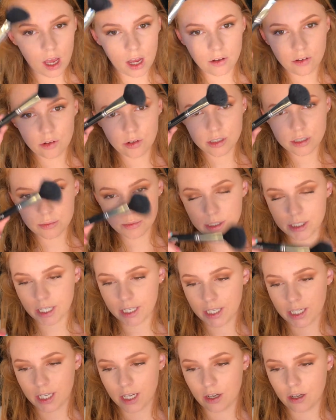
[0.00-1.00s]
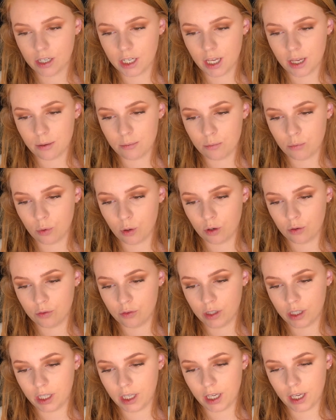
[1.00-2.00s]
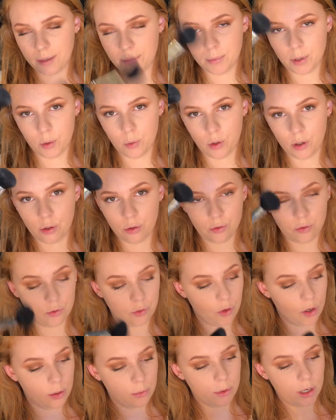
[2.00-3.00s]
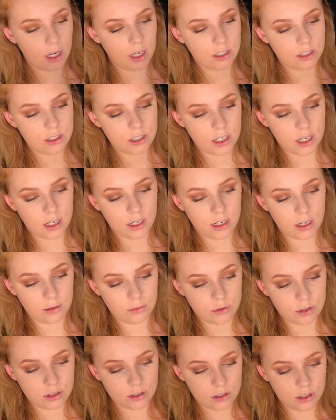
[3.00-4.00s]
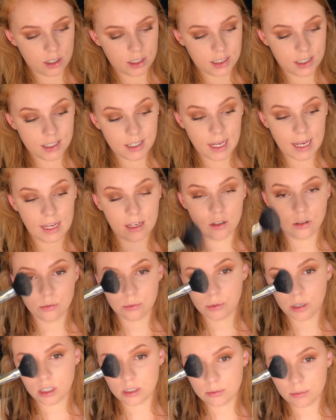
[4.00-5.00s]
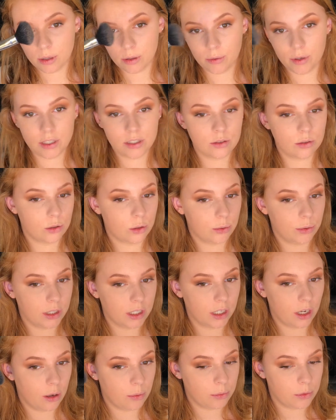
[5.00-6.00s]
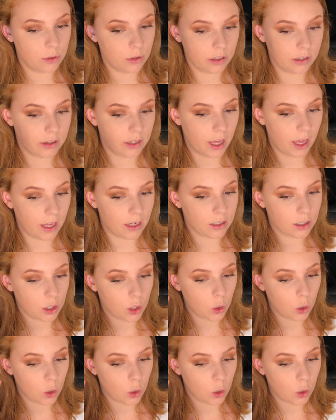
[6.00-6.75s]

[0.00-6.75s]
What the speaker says: I'm going to be taking it on a Morphe M104 brush, and it's an angled brush, by the way, so it'll really help you get that.